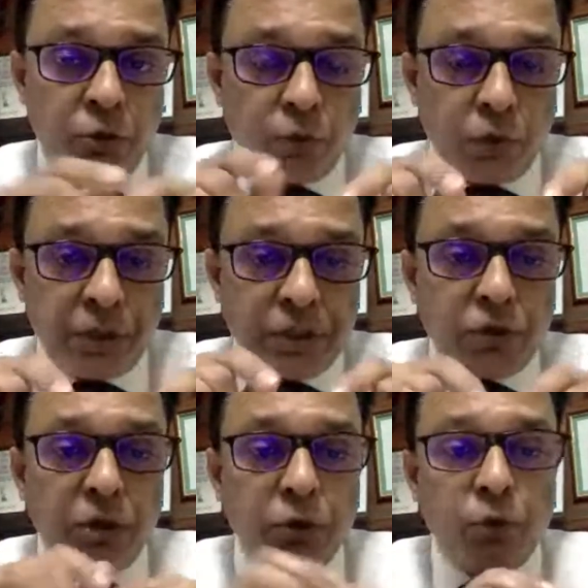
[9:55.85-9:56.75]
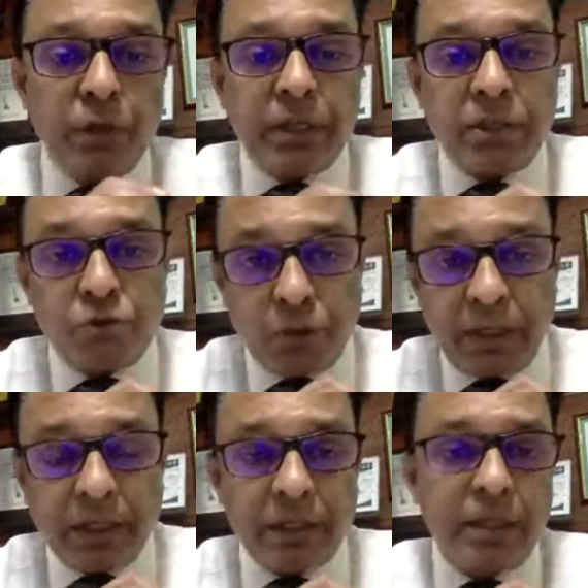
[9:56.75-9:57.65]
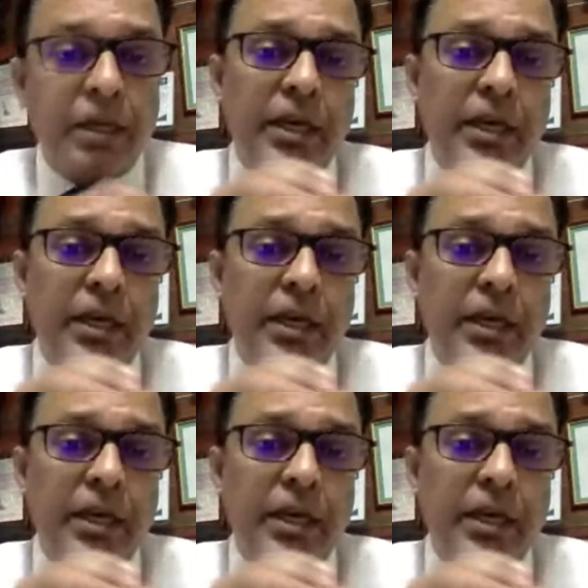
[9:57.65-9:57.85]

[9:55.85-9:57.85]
what is called ovarian drilling,